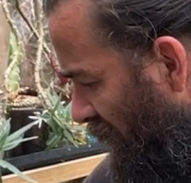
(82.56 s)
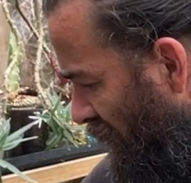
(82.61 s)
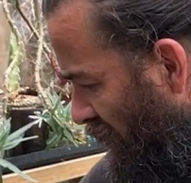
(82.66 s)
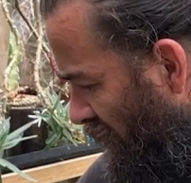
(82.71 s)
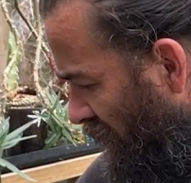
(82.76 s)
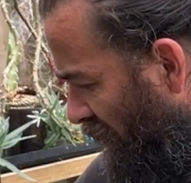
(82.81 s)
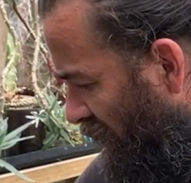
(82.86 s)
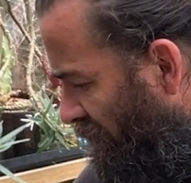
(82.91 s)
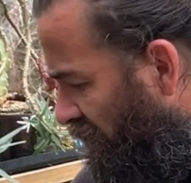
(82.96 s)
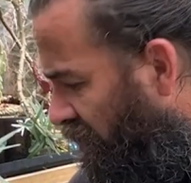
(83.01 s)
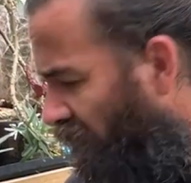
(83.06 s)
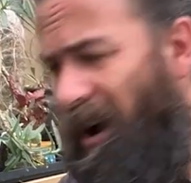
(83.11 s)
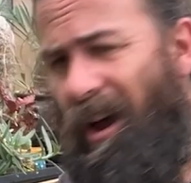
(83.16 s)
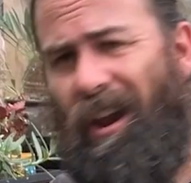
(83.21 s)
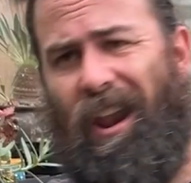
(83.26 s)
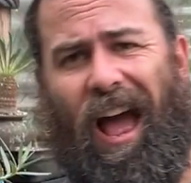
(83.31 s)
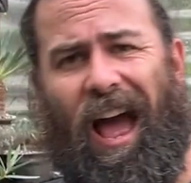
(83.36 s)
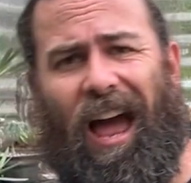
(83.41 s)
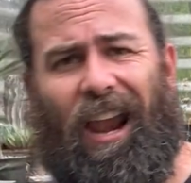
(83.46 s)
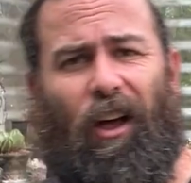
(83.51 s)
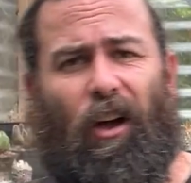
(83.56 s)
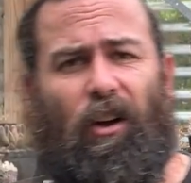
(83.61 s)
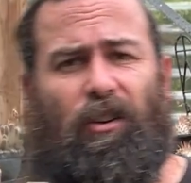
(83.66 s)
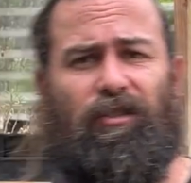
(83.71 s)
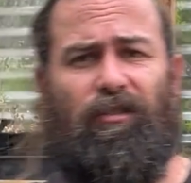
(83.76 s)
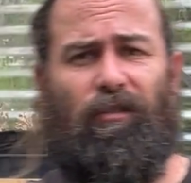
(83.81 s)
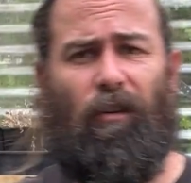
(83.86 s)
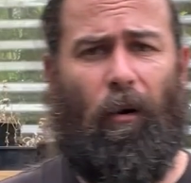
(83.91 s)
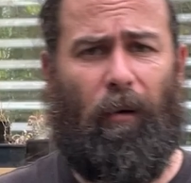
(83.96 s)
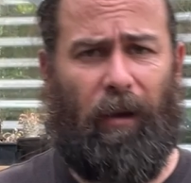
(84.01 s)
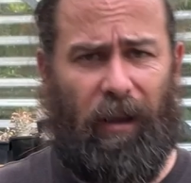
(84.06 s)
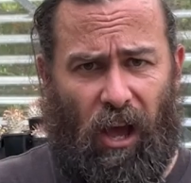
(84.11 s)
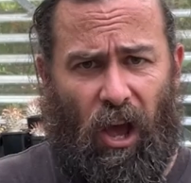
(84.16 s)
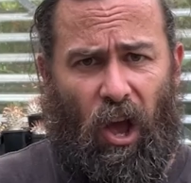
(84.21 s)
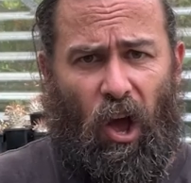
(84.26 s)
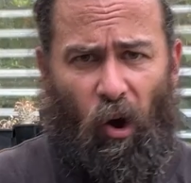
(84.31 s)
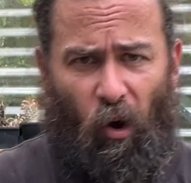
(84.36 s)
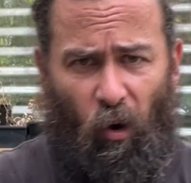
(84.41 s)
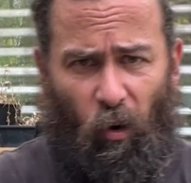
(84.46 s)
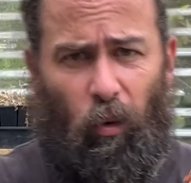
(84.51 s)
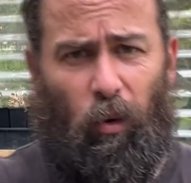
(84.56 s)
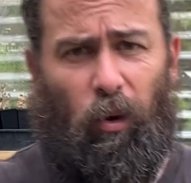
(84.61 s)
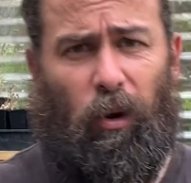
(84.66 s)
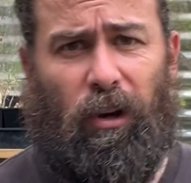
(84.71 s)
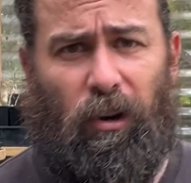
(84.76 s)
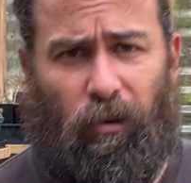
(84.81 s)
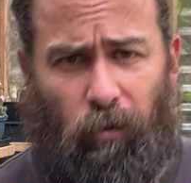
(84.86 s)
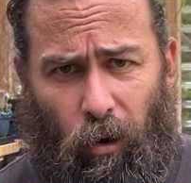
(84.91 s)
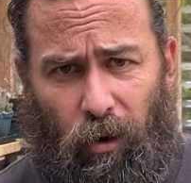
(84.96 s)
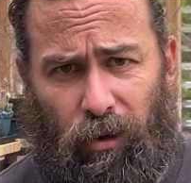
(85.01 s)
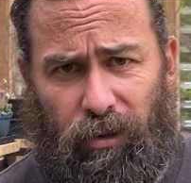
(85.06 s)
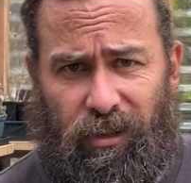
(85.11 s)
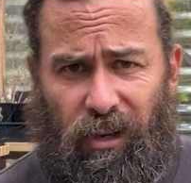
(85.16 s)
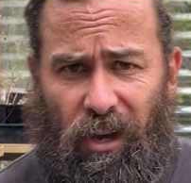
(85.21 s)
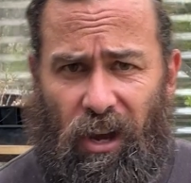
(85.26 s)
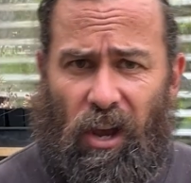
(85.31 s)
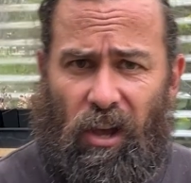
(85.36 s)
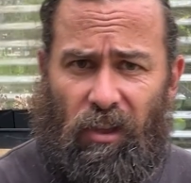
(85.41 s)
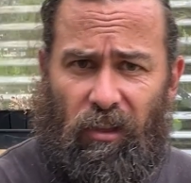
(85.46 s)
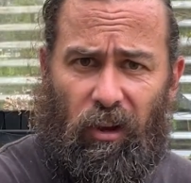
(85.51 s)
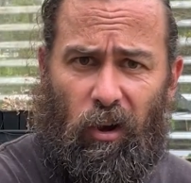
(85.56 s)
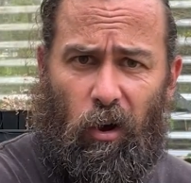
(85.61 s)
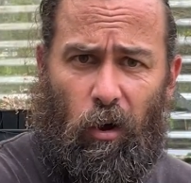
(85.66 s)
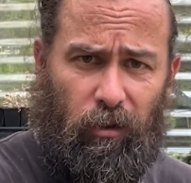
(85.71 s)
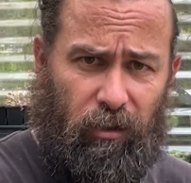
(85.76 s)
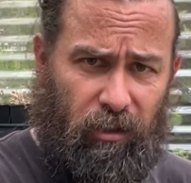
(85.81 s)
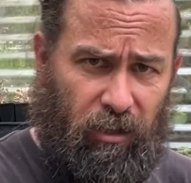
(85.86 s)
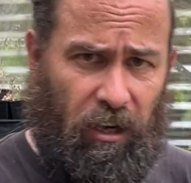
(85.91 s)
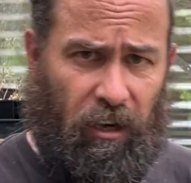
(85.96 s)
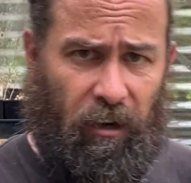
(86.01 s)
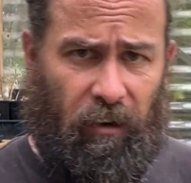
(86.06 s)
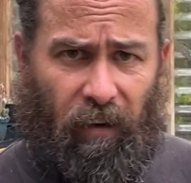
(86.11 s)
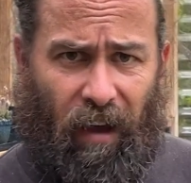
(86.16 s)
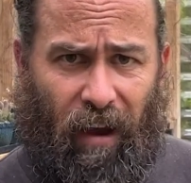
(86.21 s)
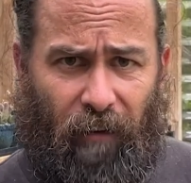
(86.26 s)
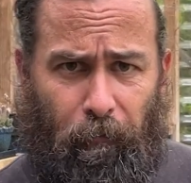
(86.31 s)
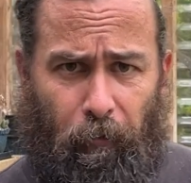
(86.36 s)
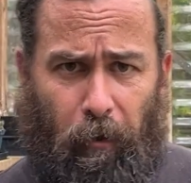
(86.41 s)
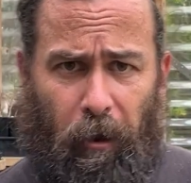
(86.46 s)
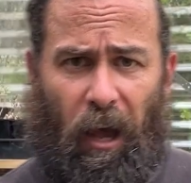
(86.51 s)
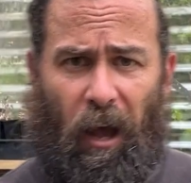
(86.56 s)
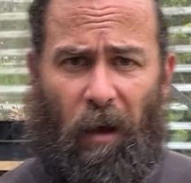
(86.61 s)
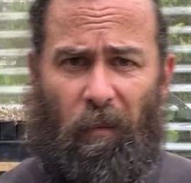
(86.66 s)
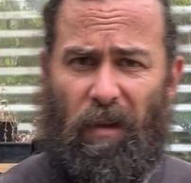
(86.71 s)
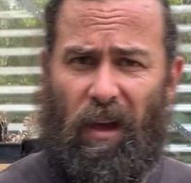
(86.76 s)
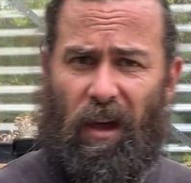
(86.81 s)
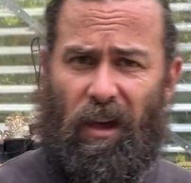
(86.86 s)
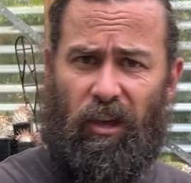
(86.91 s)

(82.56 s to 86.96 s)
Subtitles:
you can find aloes growing all across the continent of Africa.